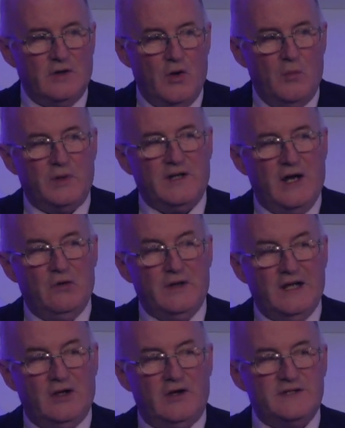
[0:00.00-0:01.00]
but now
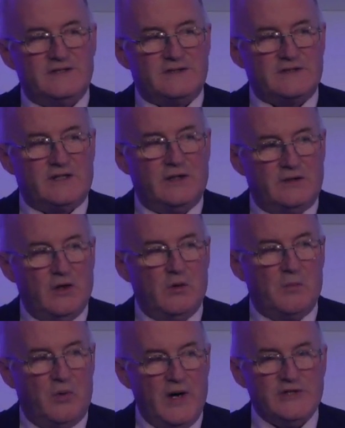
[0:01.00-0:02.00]
realises there were
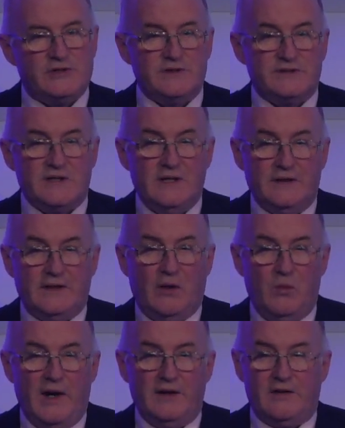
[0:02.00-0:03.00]
pressures that
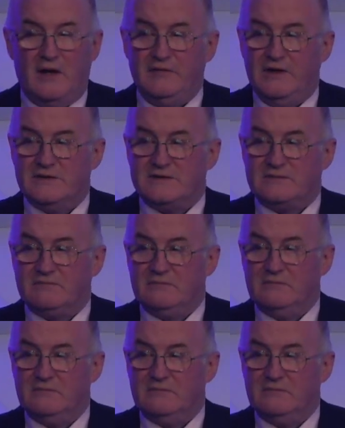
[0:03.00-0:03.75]
weren't obvious.